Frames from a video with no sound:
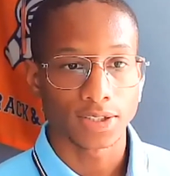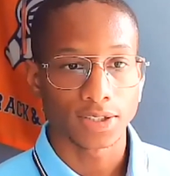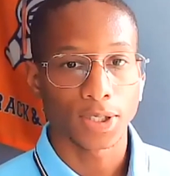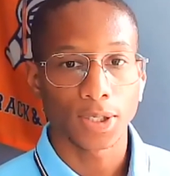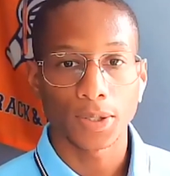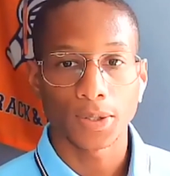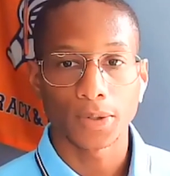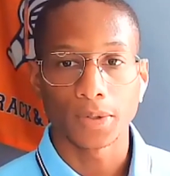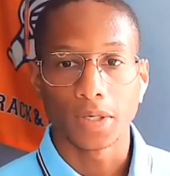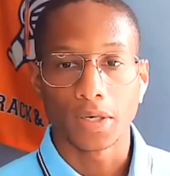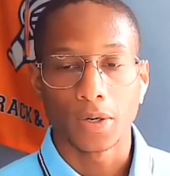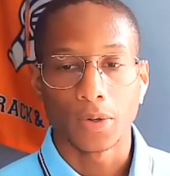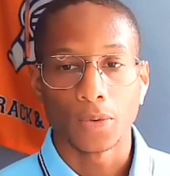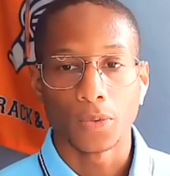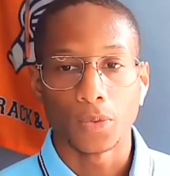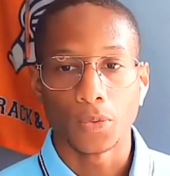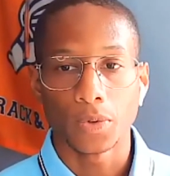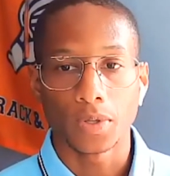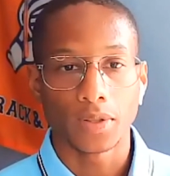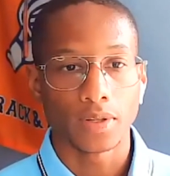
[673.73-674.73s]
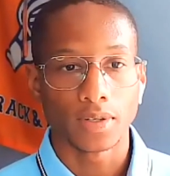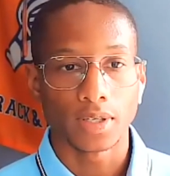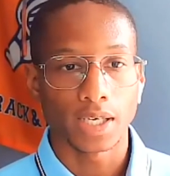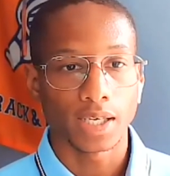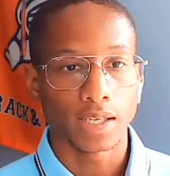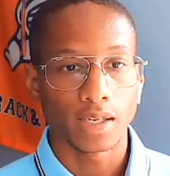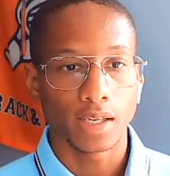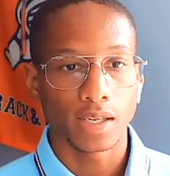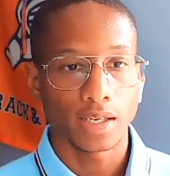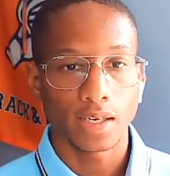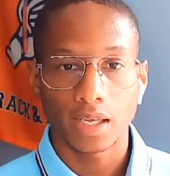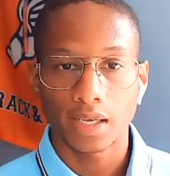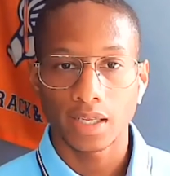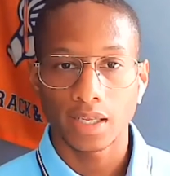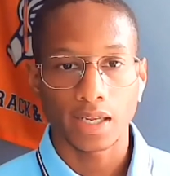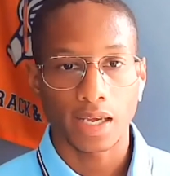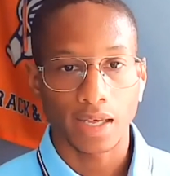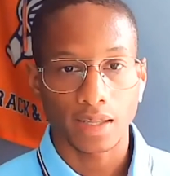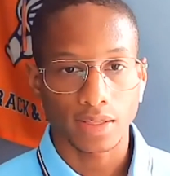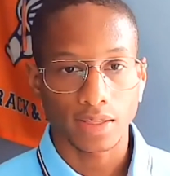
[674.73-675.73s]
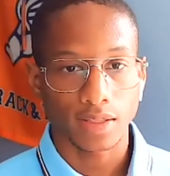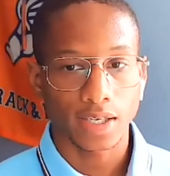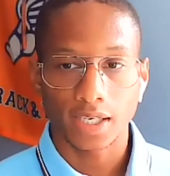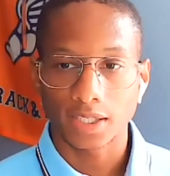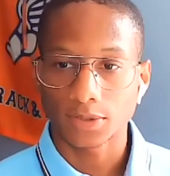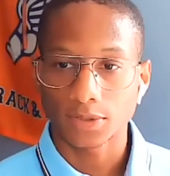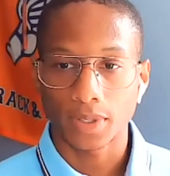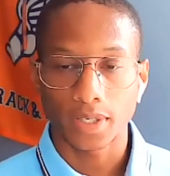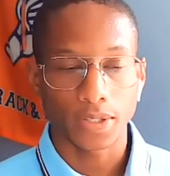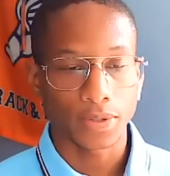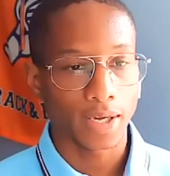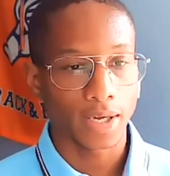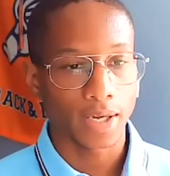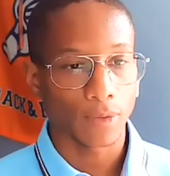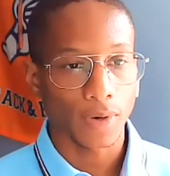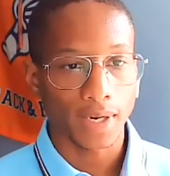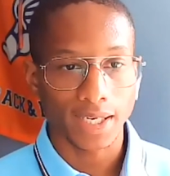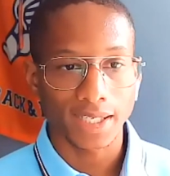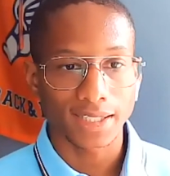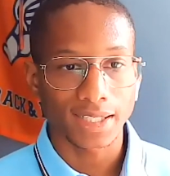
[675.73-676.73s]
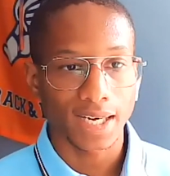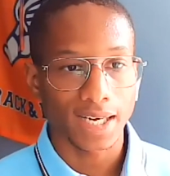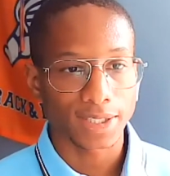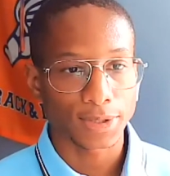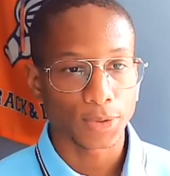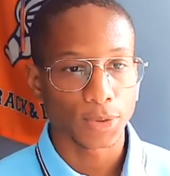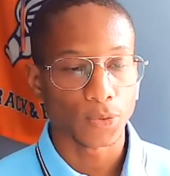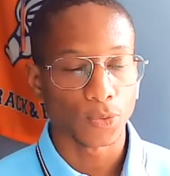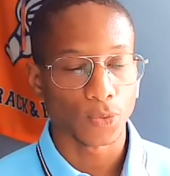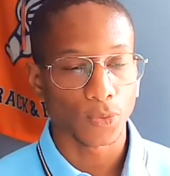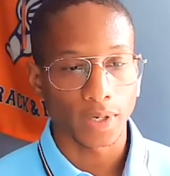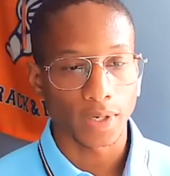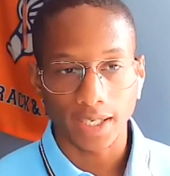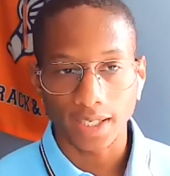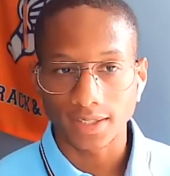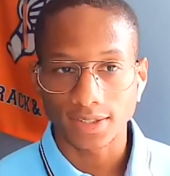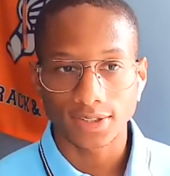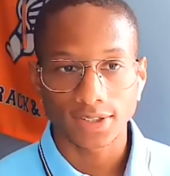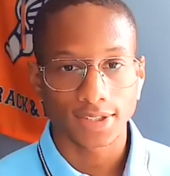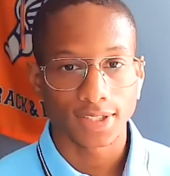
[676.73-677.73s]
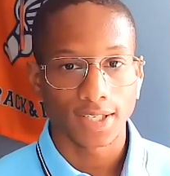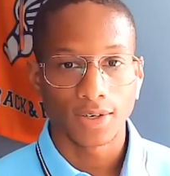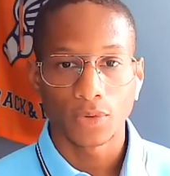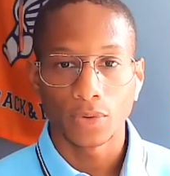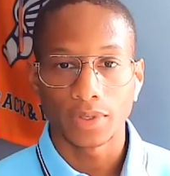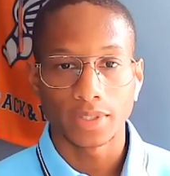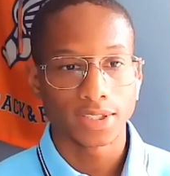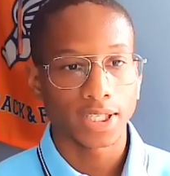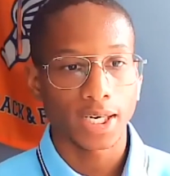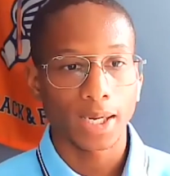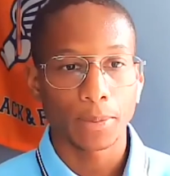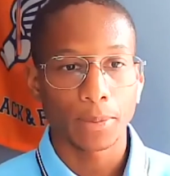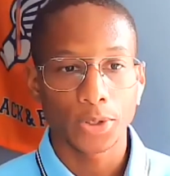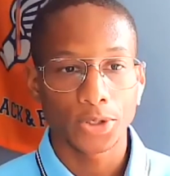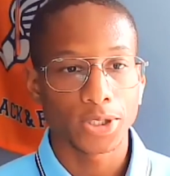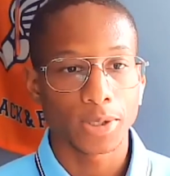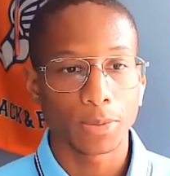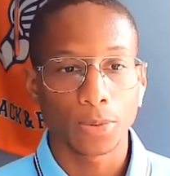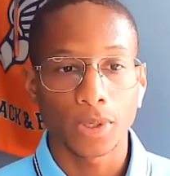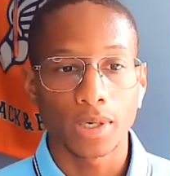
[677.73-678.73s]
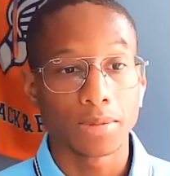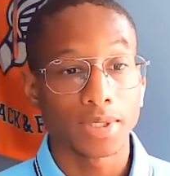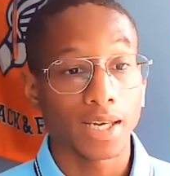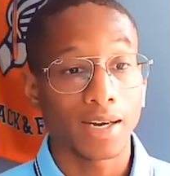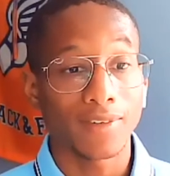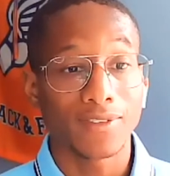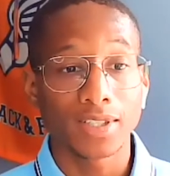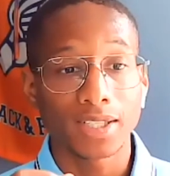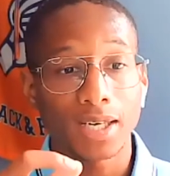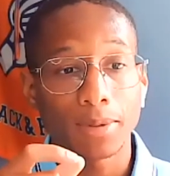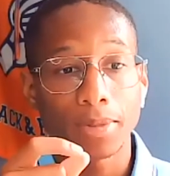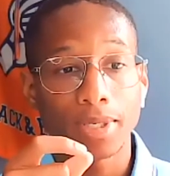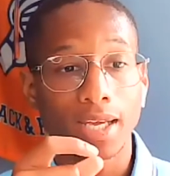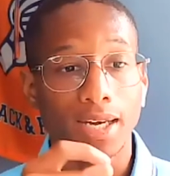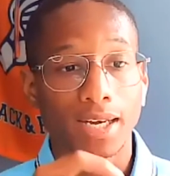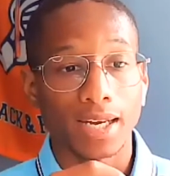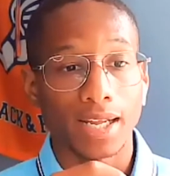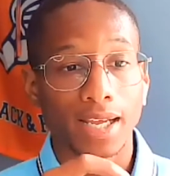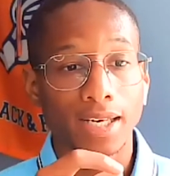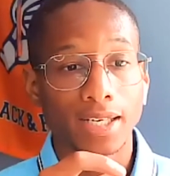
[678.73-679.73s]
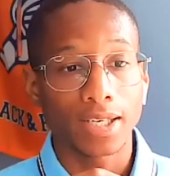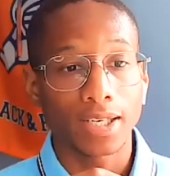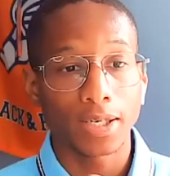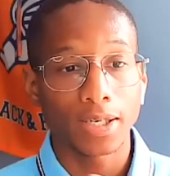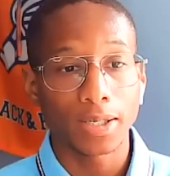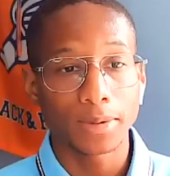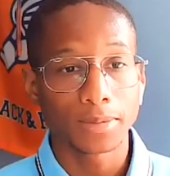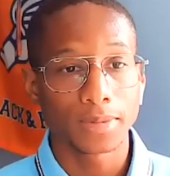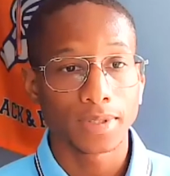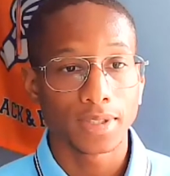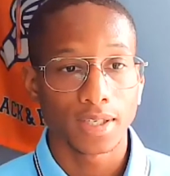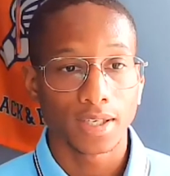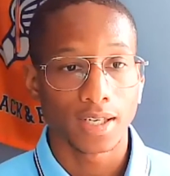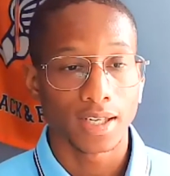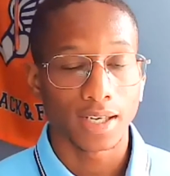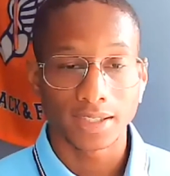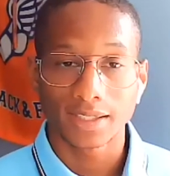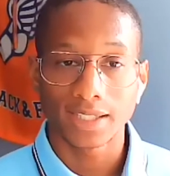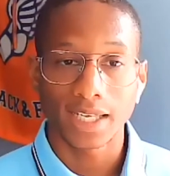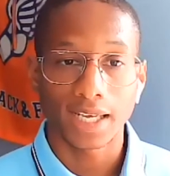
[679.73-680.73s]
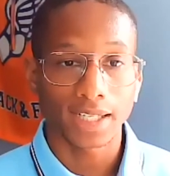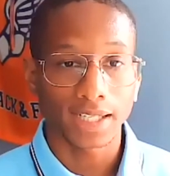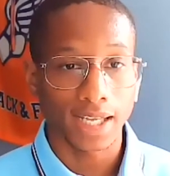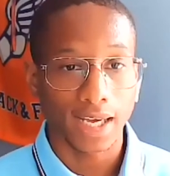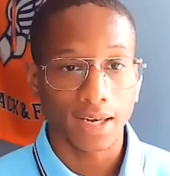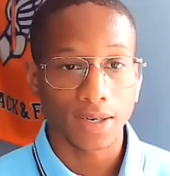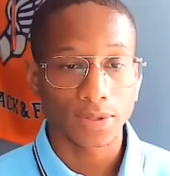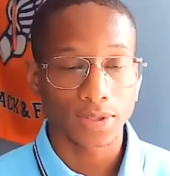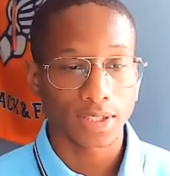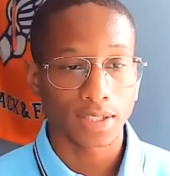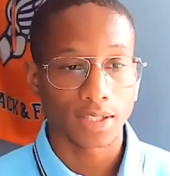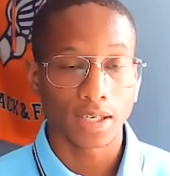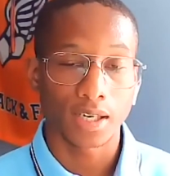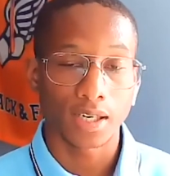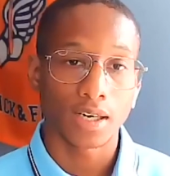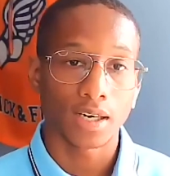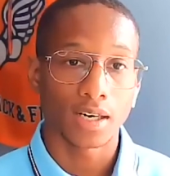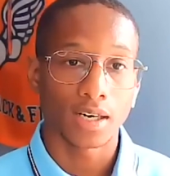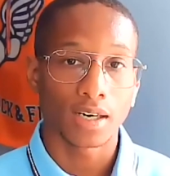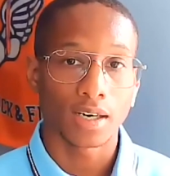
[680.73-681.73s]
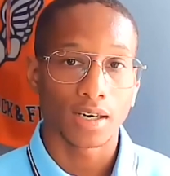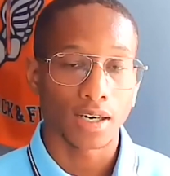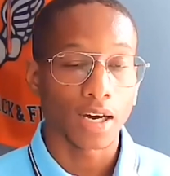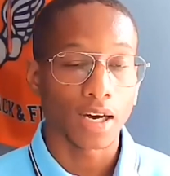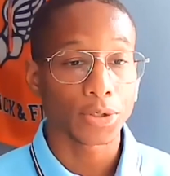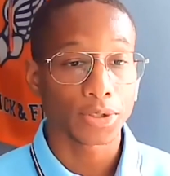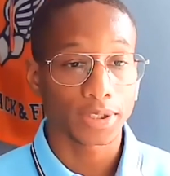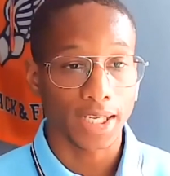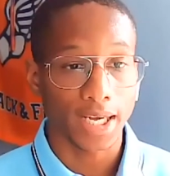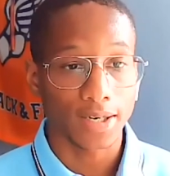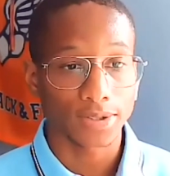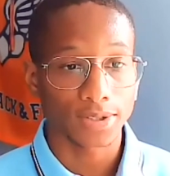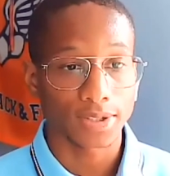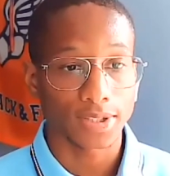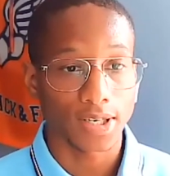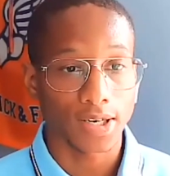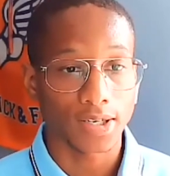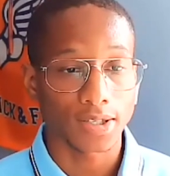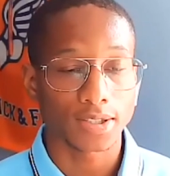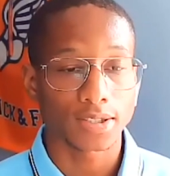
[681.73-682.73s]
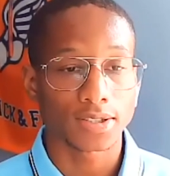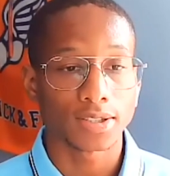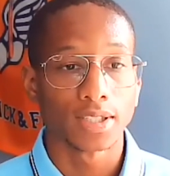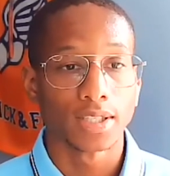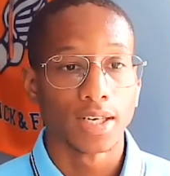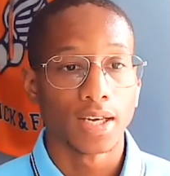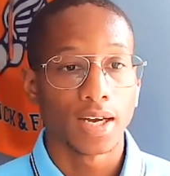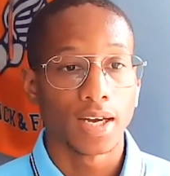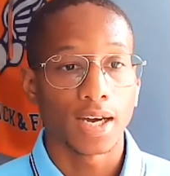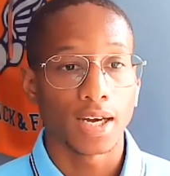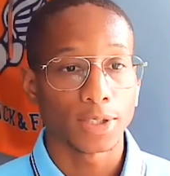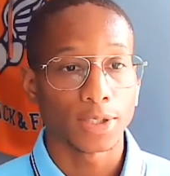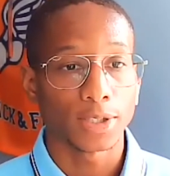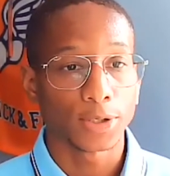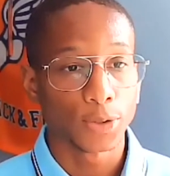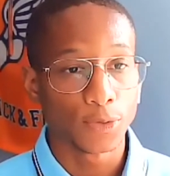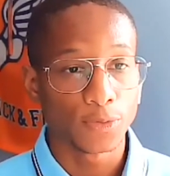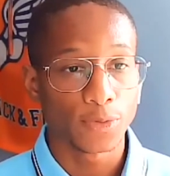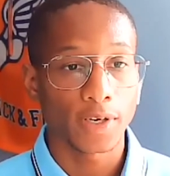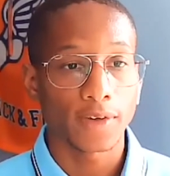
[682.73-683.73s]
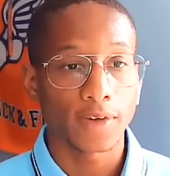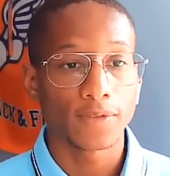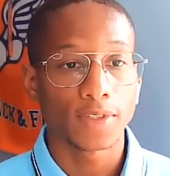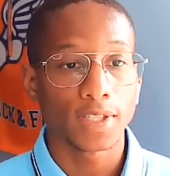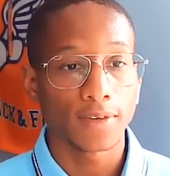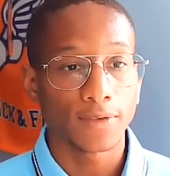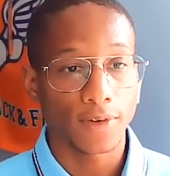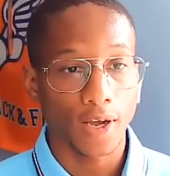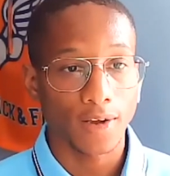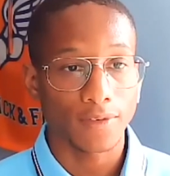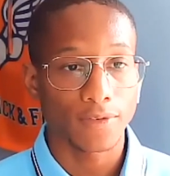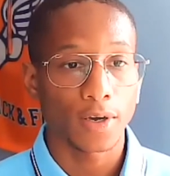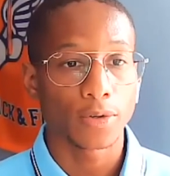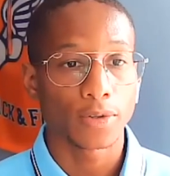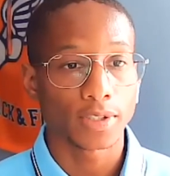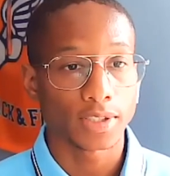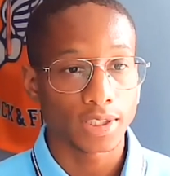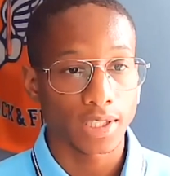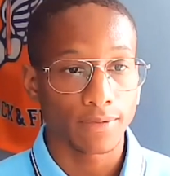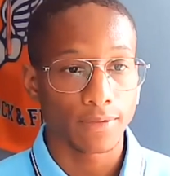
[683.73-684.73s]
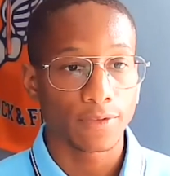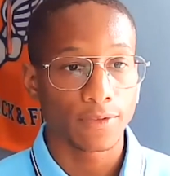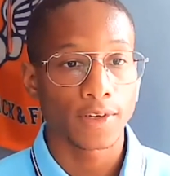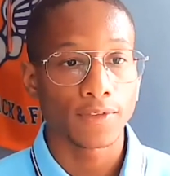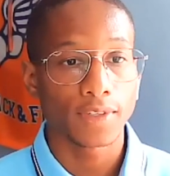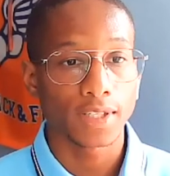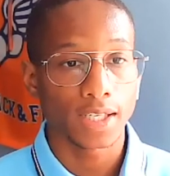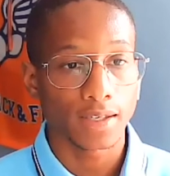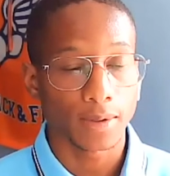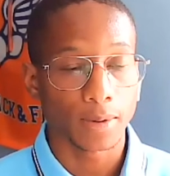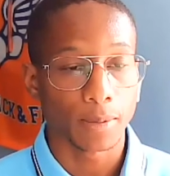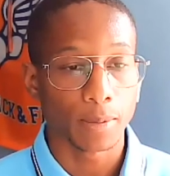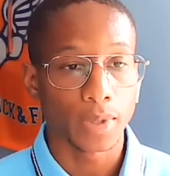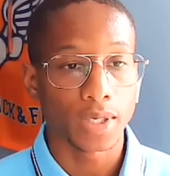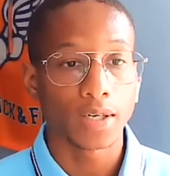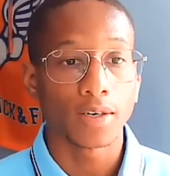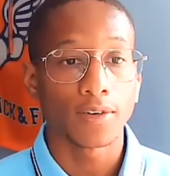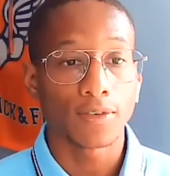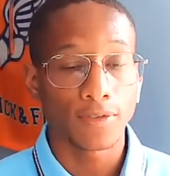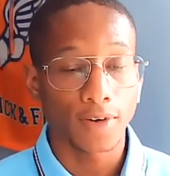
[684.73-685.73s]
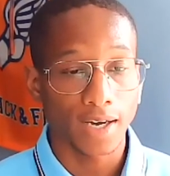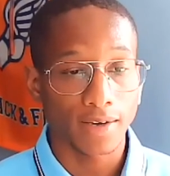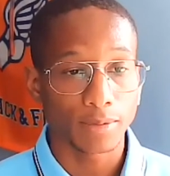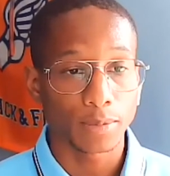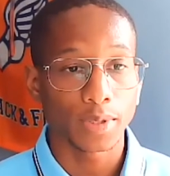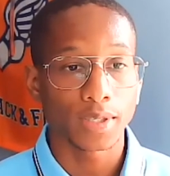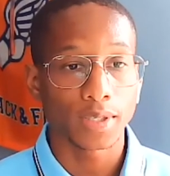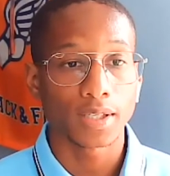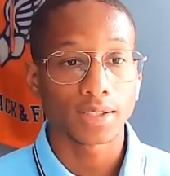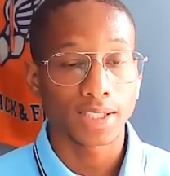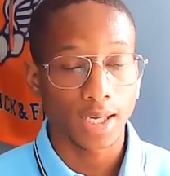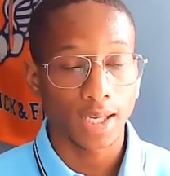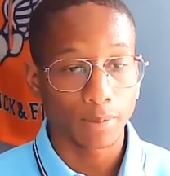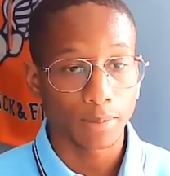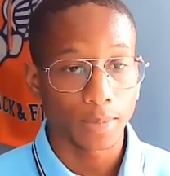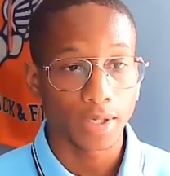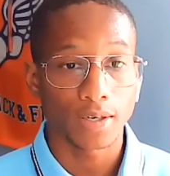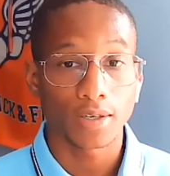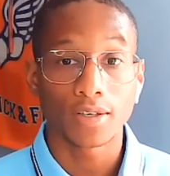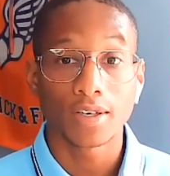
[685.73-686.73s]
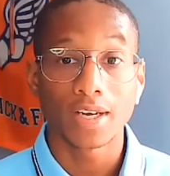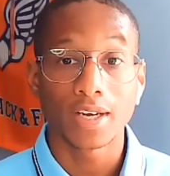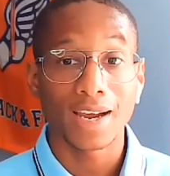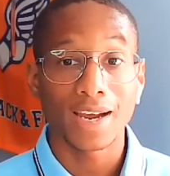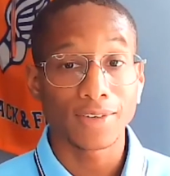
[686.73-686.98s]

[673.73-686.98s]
So in athletics, right, you get recognized with rings, with championship rings. Every time you get an income, 10,000, $100,000, 250, 500, 750, a mil, 5 mil, 10 mil.